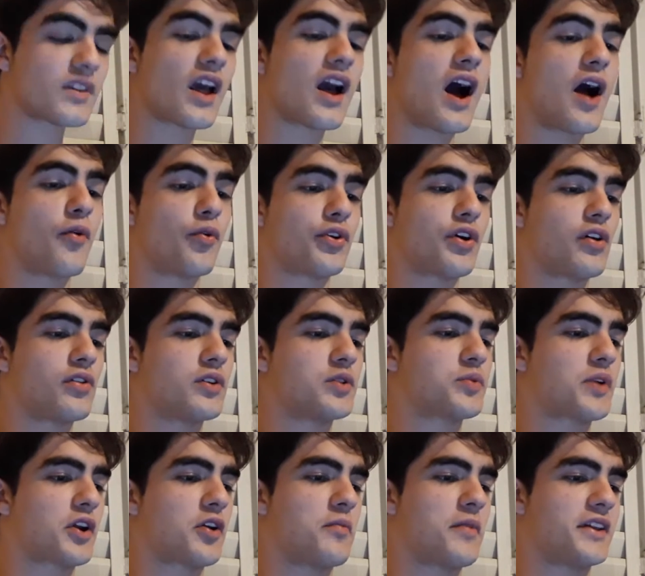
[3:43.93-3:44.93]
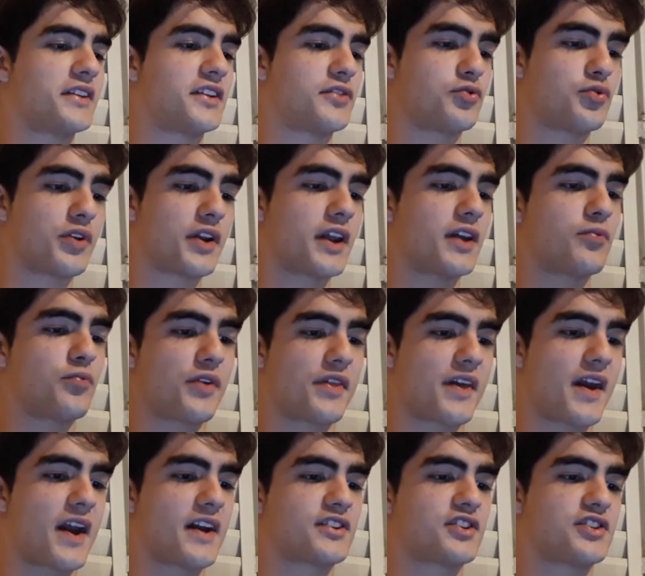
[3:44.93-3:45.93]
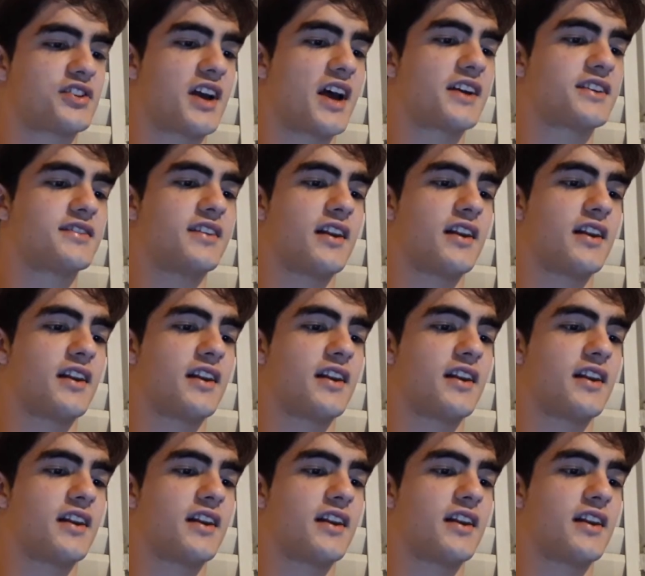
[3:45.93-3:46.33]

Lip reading: I would only recommend doing it with exercise